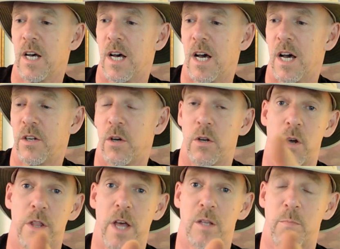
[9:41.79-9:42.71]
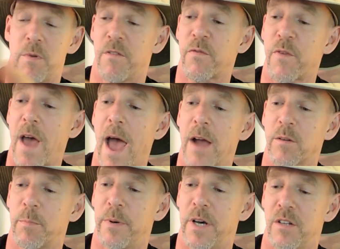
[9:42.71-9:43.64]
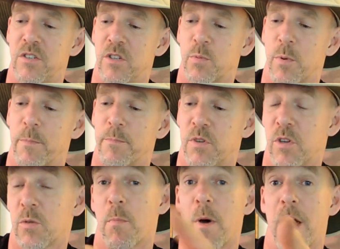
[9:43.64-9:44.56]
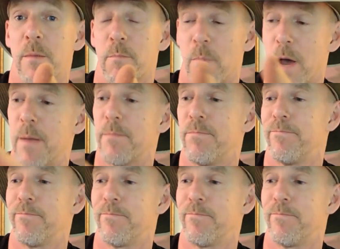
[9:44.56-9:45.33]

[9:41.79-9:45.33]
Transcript: Don't know that to be a fact, but just my